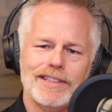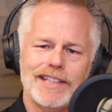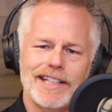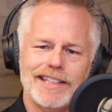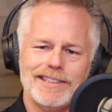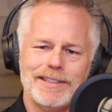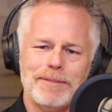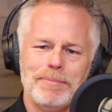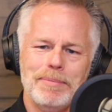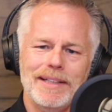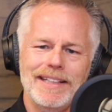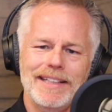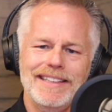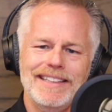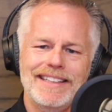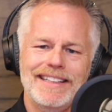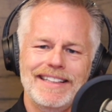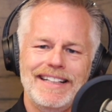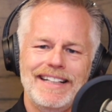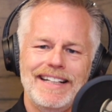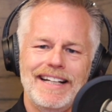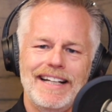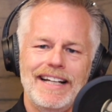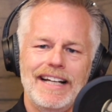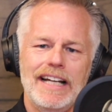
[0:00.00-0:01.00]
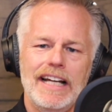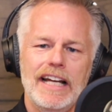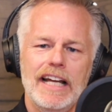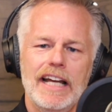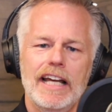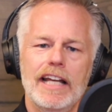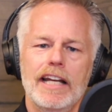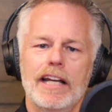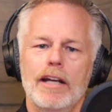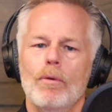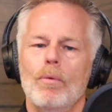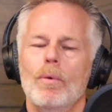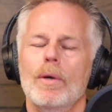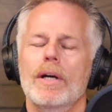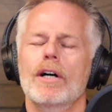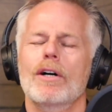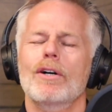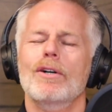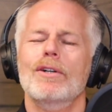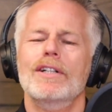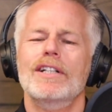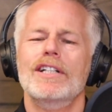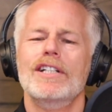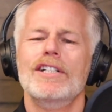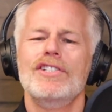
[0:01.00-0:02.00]
discipline, and it
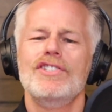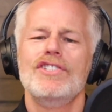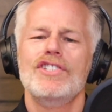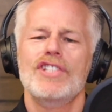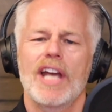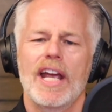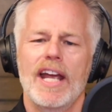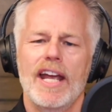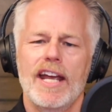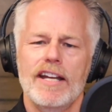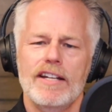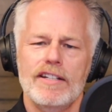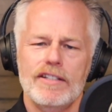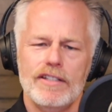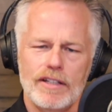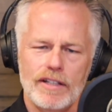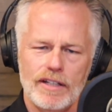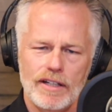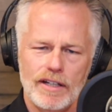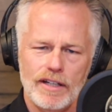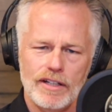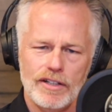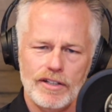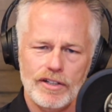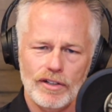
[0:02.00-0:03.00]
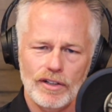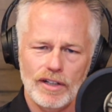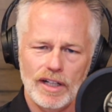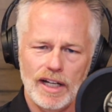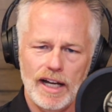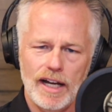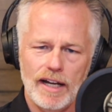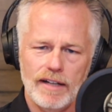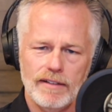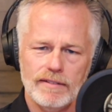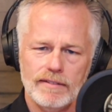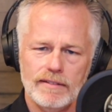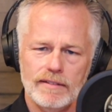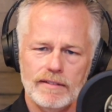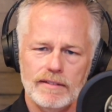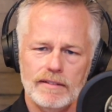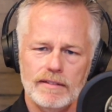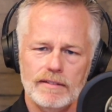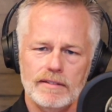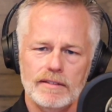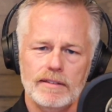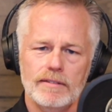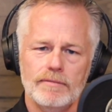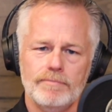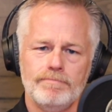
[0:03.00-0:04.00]
will change your life.
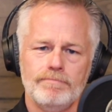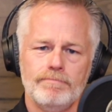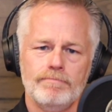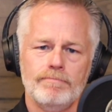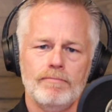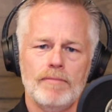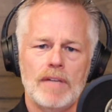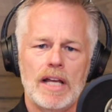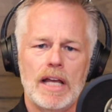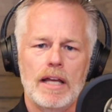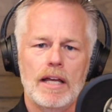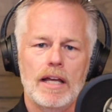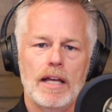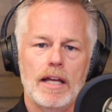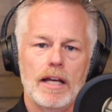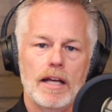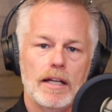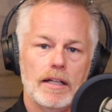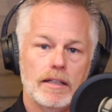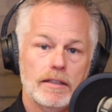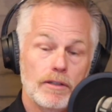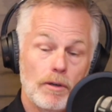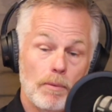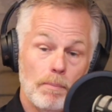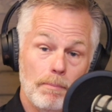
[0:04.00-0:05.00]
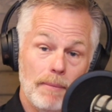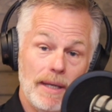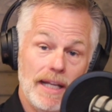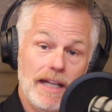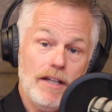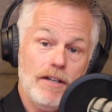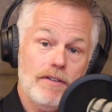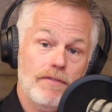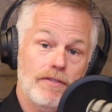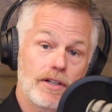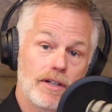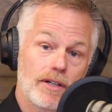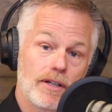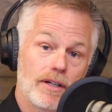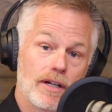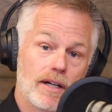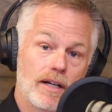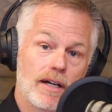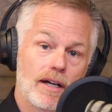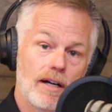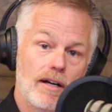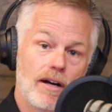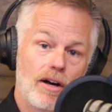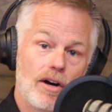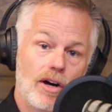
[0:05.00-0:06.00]
So many of
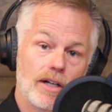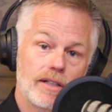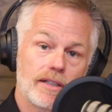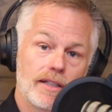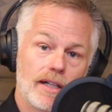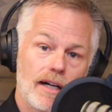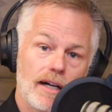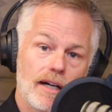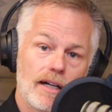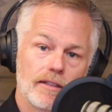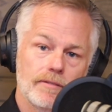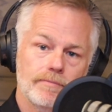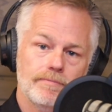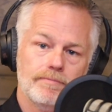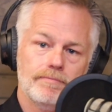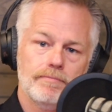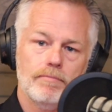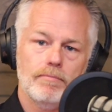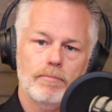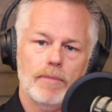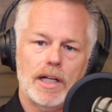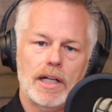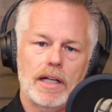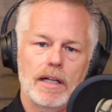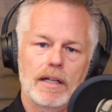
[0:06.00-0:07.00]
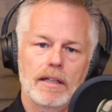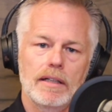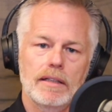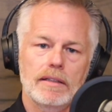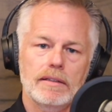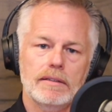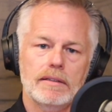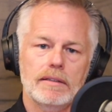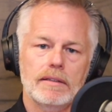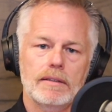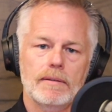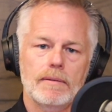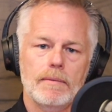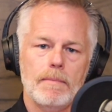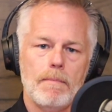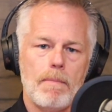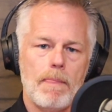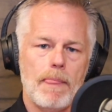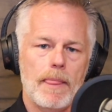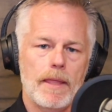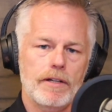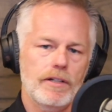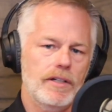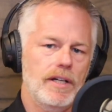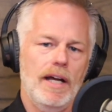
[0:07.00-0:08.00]
you are tired because
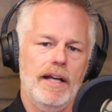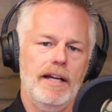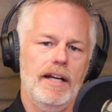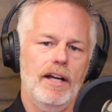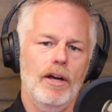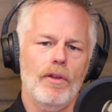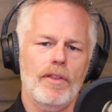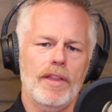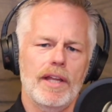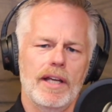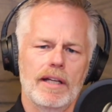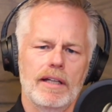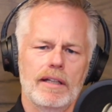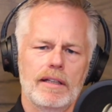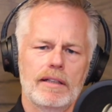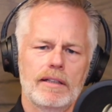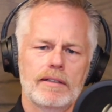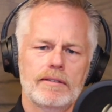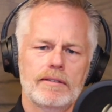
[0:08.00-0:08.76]
you're not healthy.